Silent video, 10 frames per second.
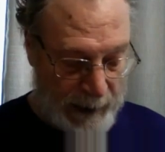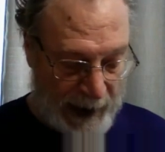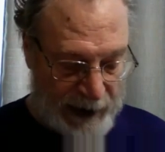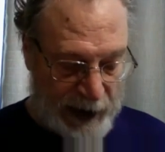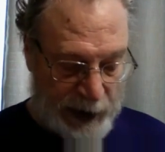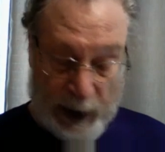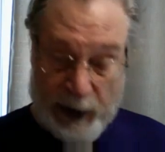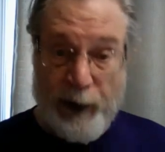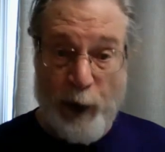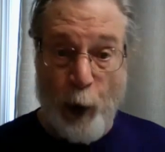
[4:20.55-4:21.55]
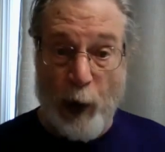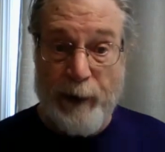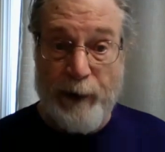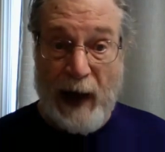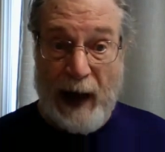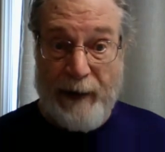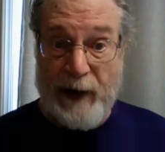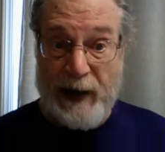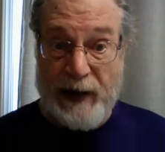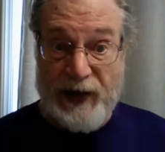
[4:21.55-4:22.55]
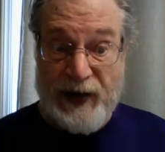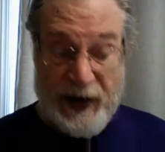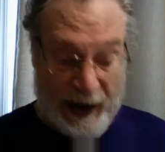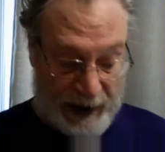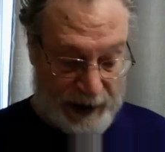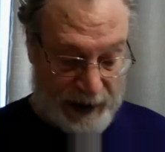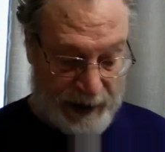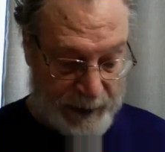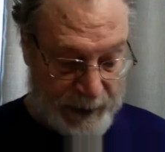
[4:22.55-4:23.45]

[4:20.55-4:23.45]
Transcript: That's entries 4, 5, and 6.